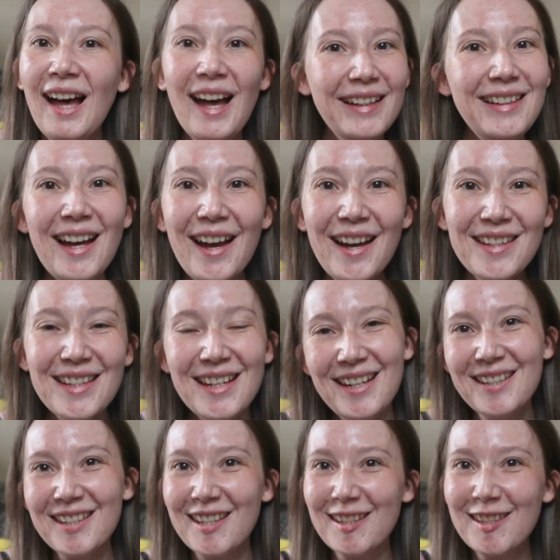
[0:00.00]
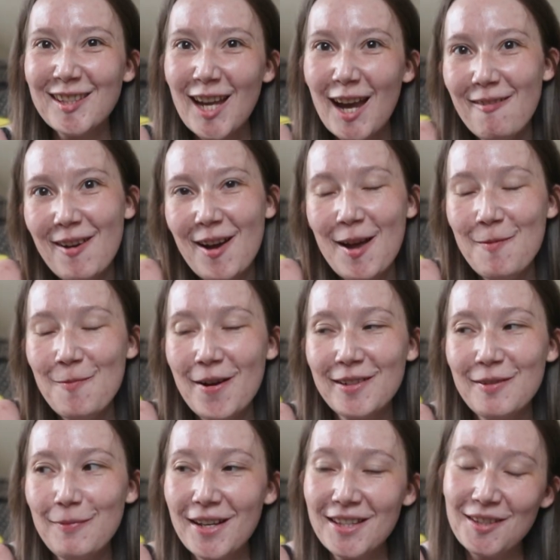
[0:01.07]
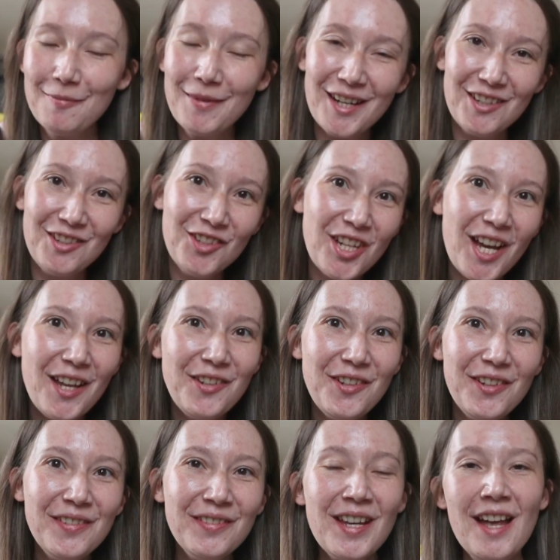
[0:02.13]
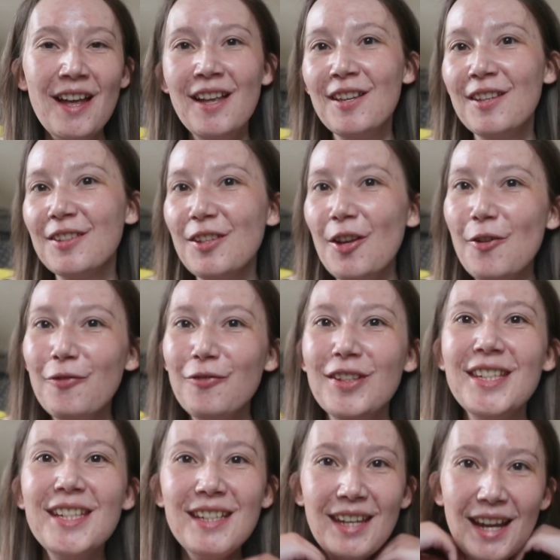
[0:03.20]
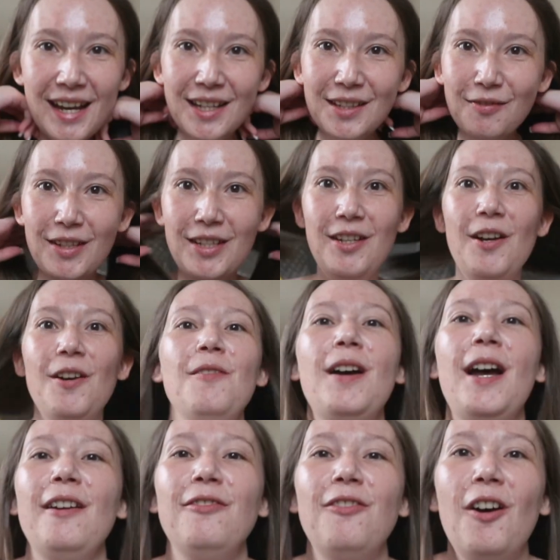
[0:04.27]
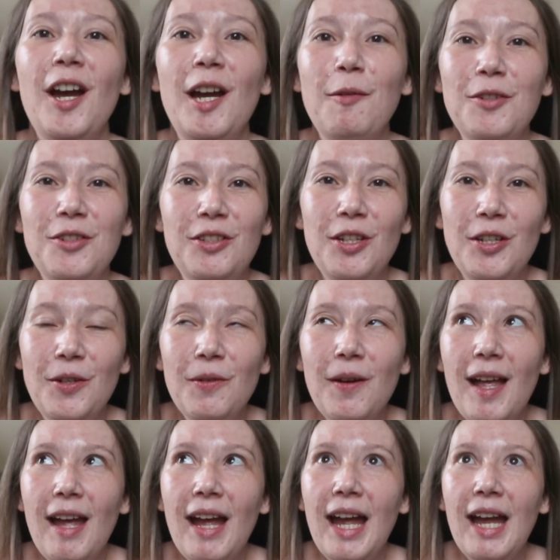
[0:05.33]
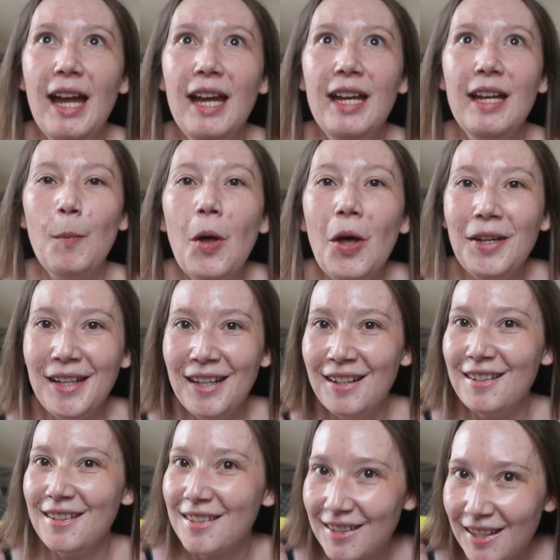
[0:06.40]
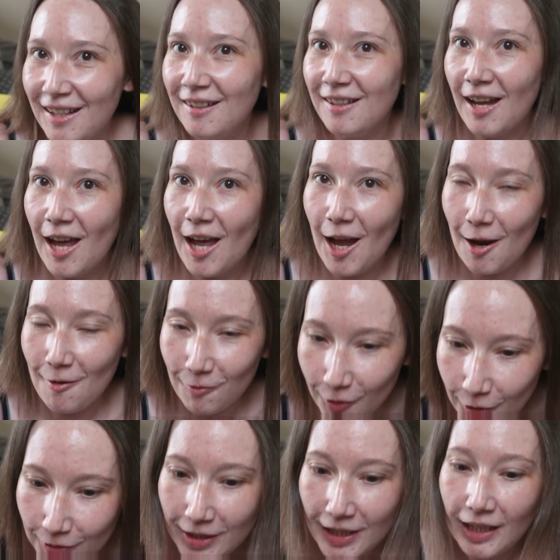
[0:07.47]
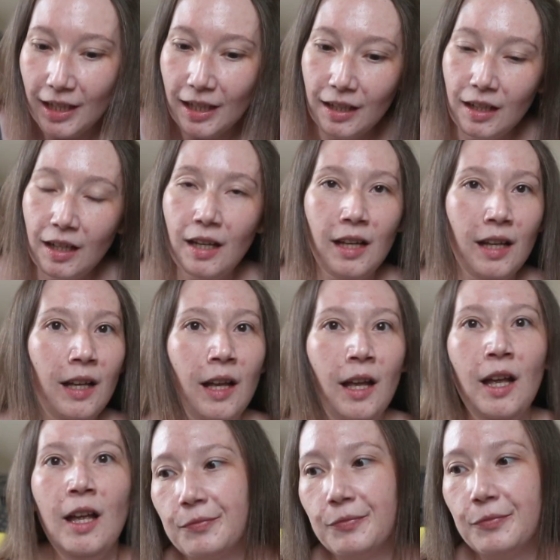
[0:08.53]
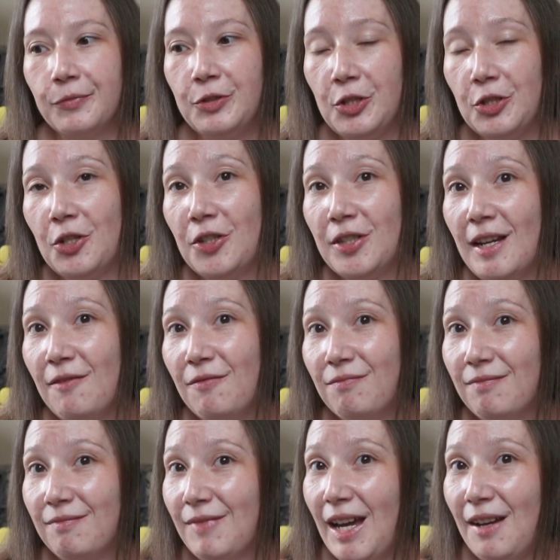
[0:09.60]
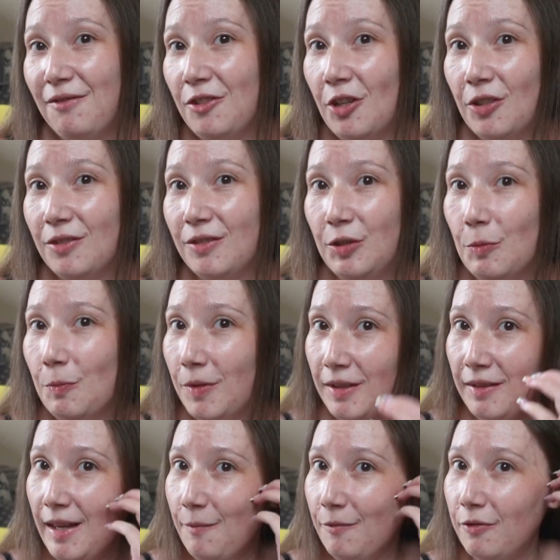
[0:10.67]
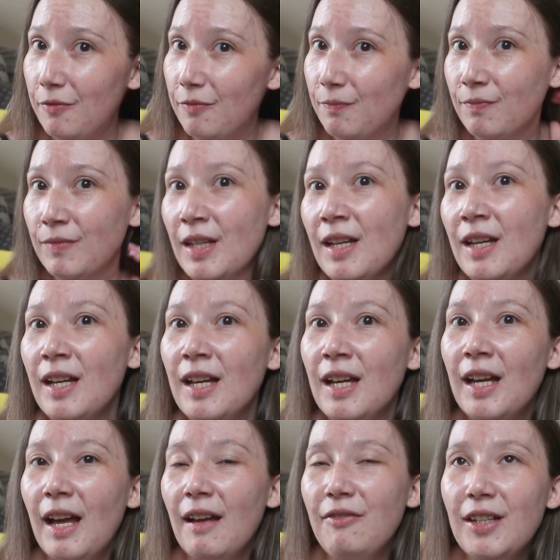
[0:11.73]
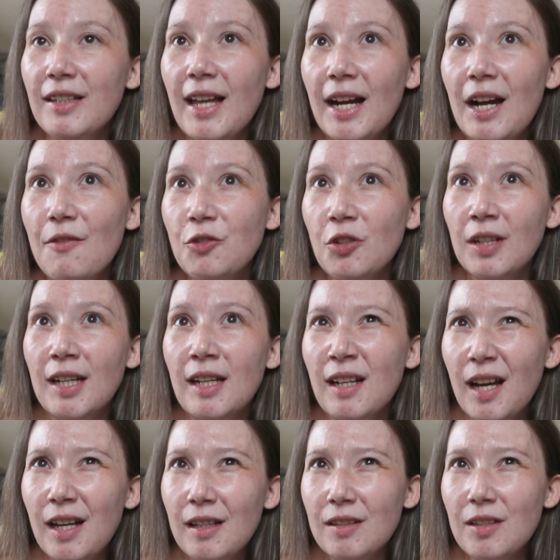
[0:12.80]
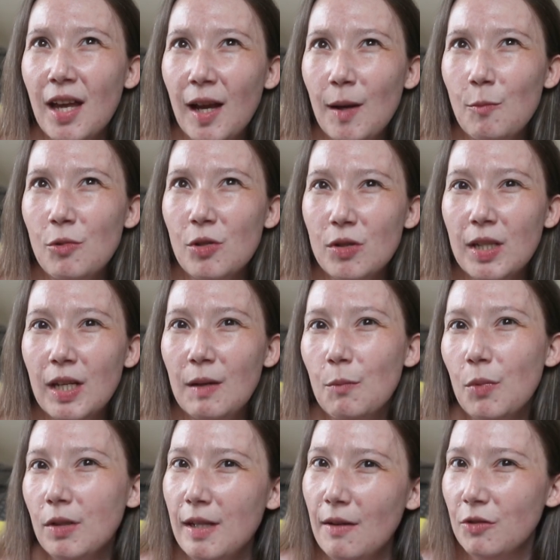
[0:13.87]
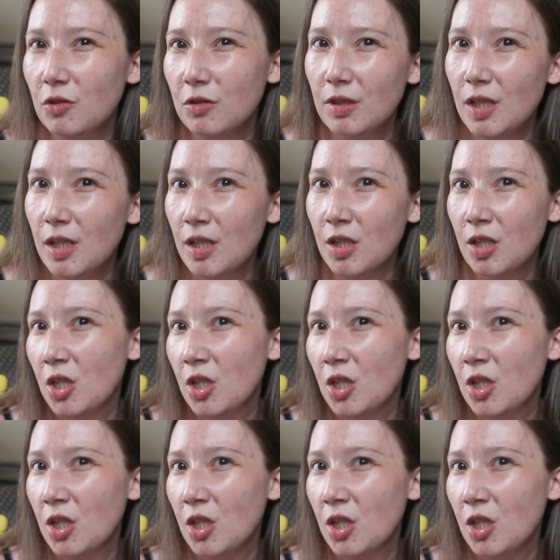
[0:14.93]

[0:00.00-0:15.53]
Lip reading: Hi guys, it's Sarah and welcome back to my channel. So for today's video, I thought I would do a morning skincare routine just because I've not done one of them. I feel like I've done a nighttime routine but I've never done a